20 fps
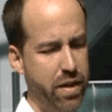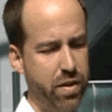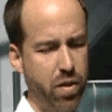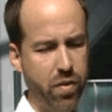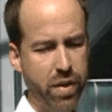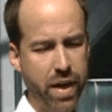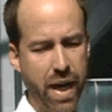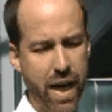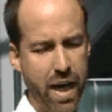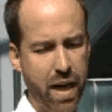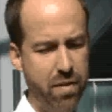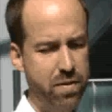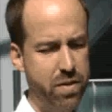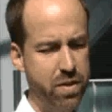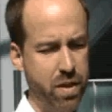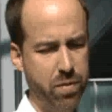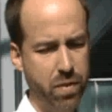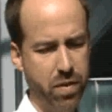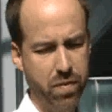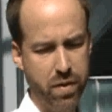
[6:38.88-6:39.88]
don't have
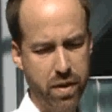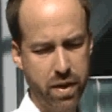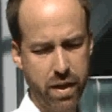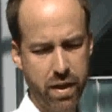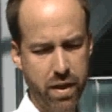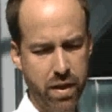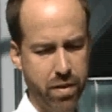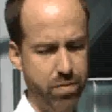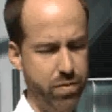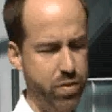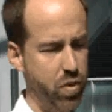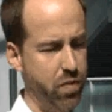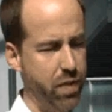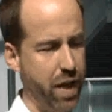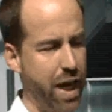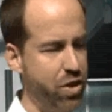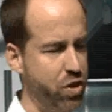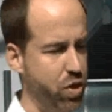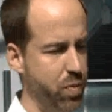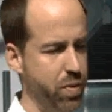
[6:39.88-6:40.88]
some of the sort of
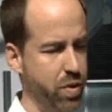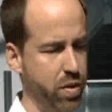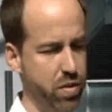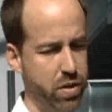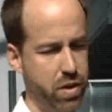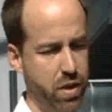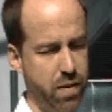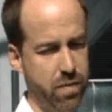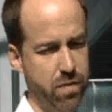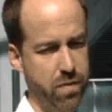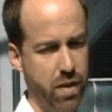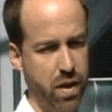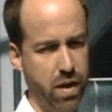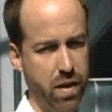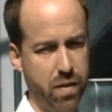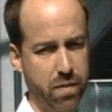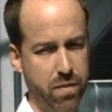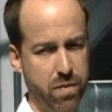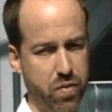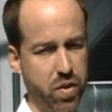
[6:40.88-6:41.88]
attributes
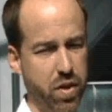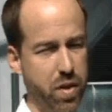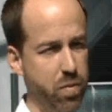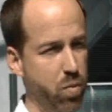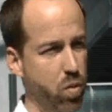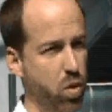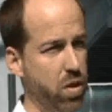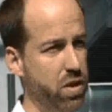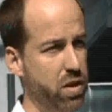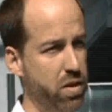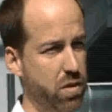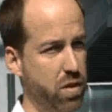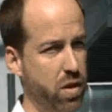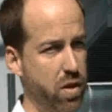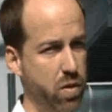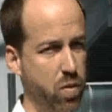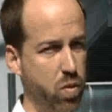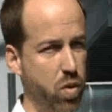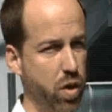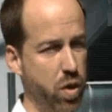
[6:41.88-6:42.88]
of the more
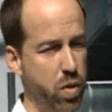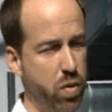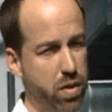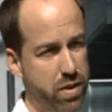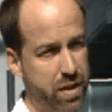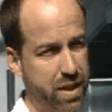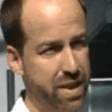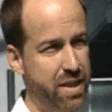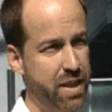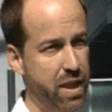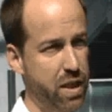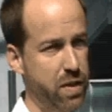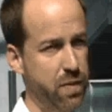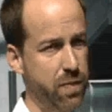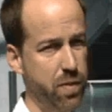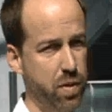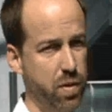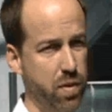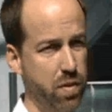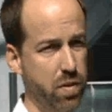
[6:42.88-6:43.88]
quote unquote
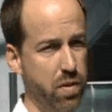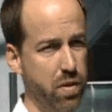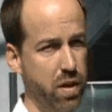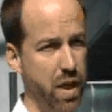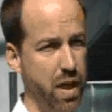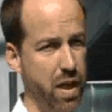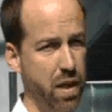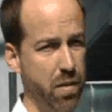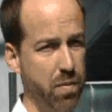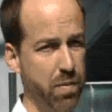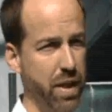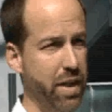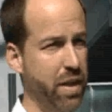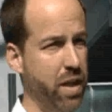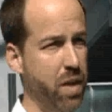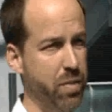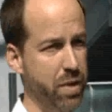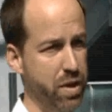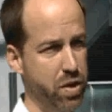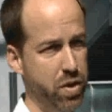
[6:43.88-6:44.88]
successful
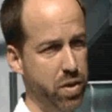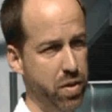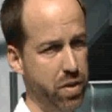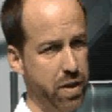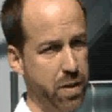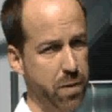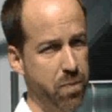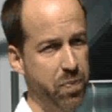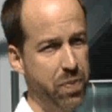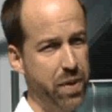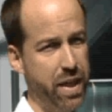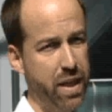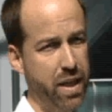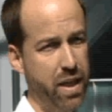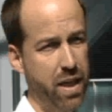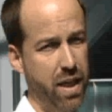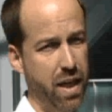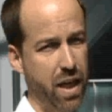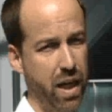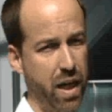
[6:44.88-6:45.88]
incoming student.
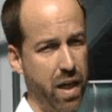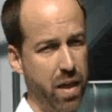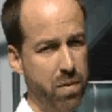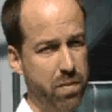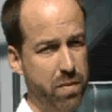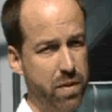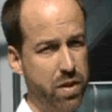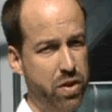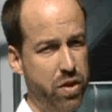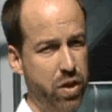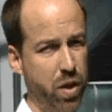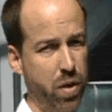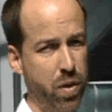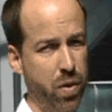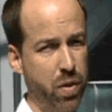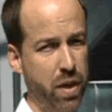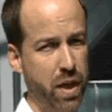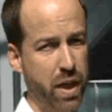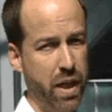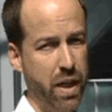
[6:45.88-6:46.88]
So